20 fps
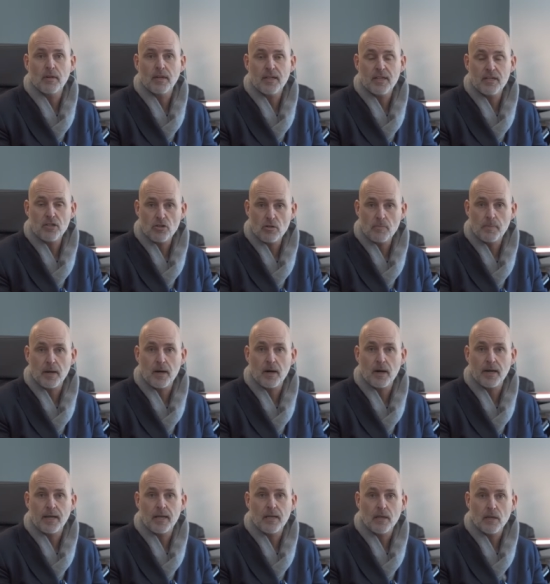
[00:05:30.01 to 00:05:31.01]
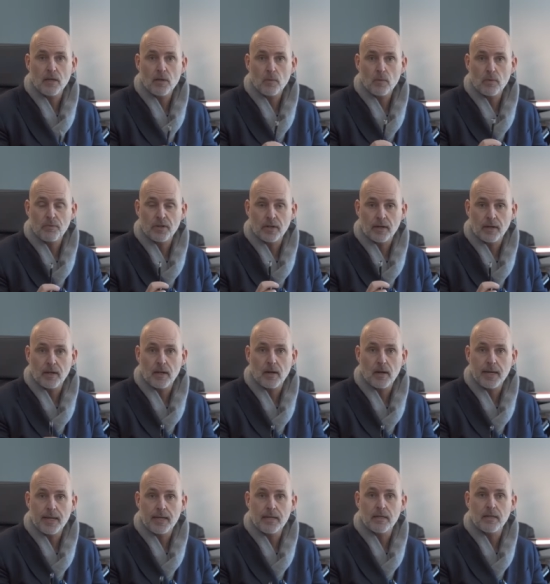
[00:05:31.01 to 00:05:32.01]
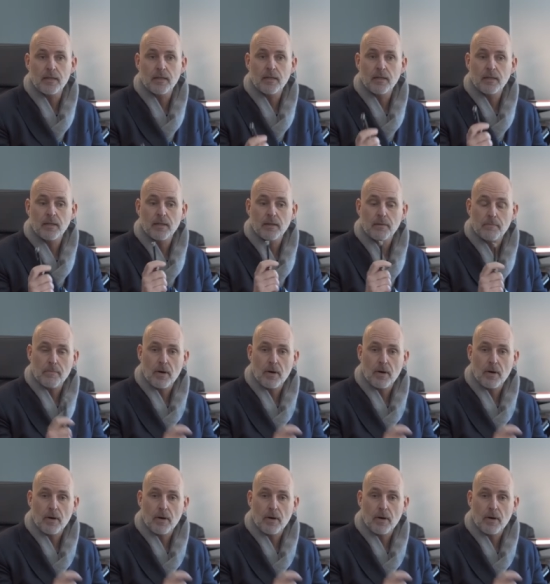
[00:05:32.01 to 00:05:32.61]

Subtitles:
in Dubai with the client,